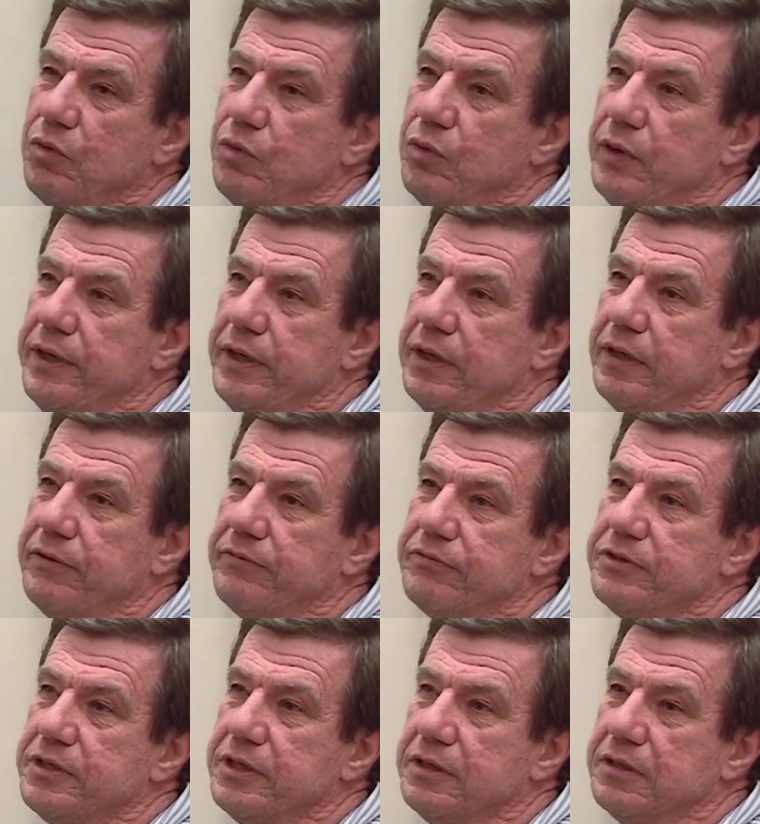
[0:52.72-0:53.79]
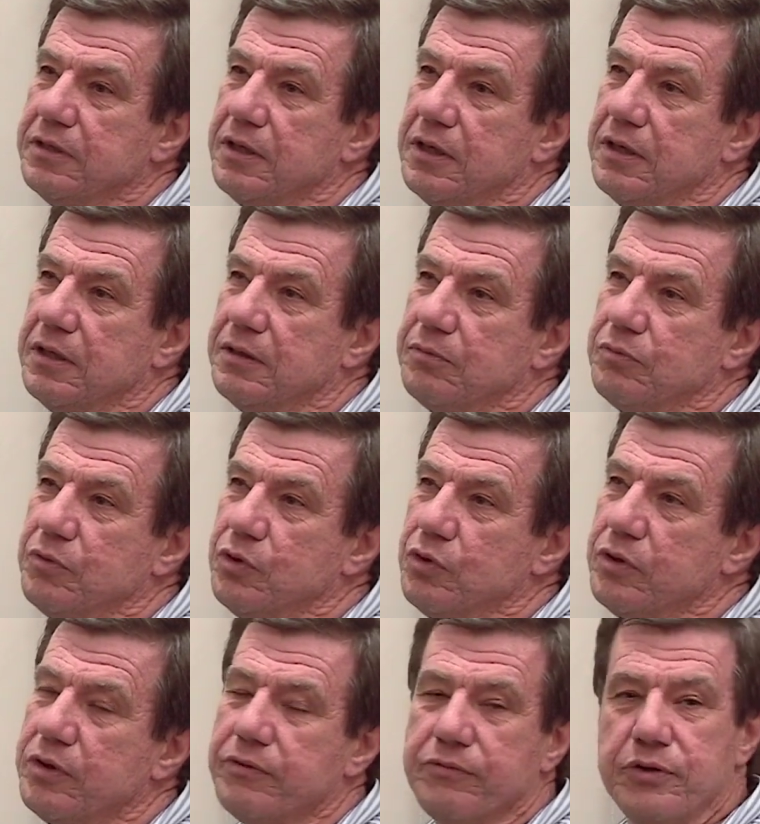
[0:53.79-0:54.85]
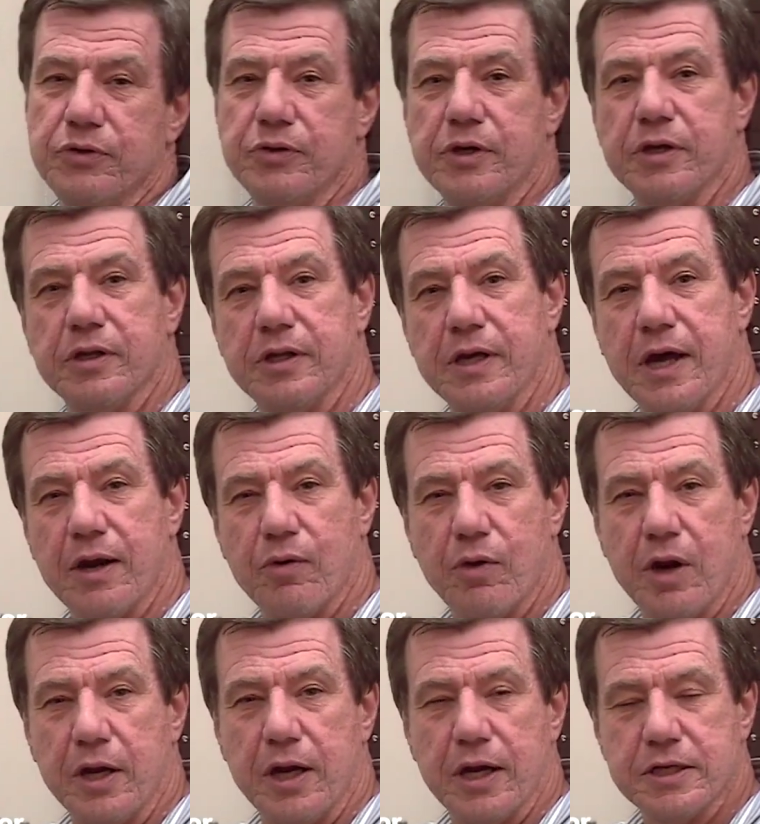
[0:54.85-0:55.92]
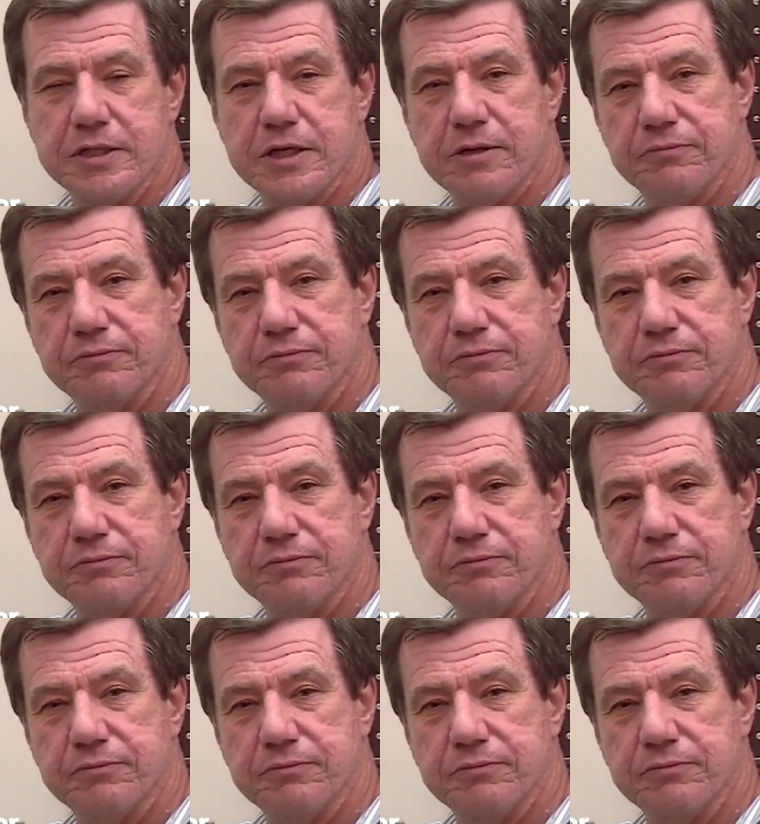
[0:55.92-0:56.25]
We lived north of the Utica in the Adirondacks.